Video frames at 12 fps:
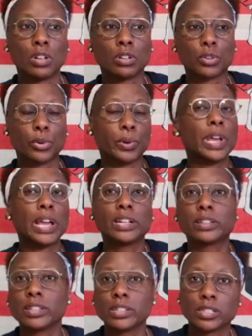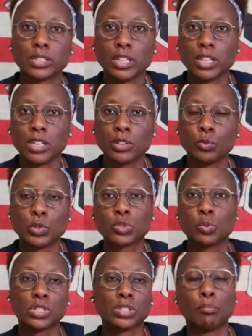created this thing, which
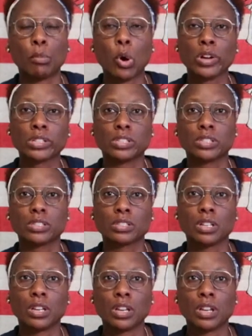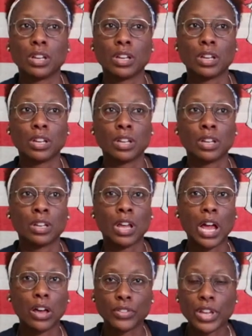was a Marxist,
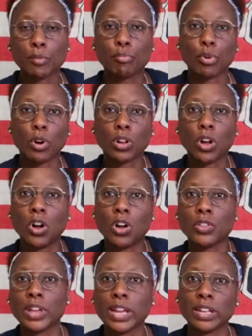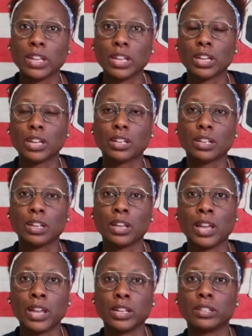how they brought all that in,
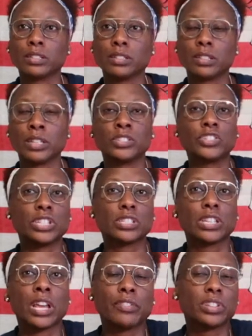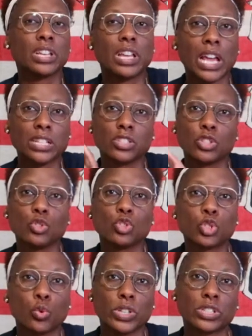and it just, everything has a new
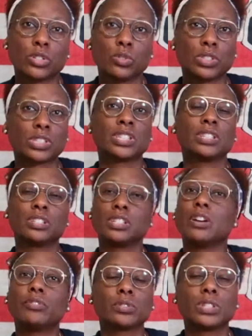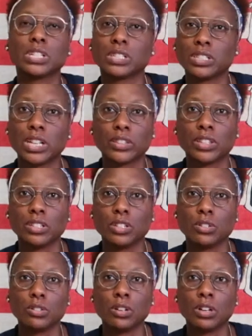twist to it. See, the devil does nothing
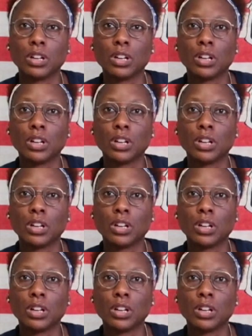new.